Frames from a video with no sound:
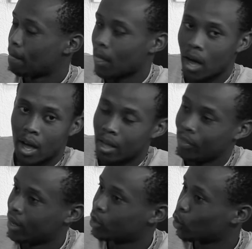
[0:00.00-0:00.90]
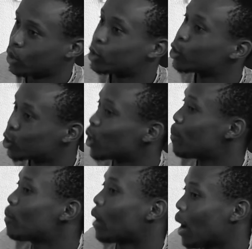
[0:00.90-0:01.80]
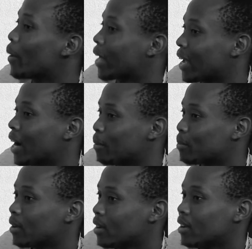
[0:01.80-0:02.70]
and then surely people are waking up.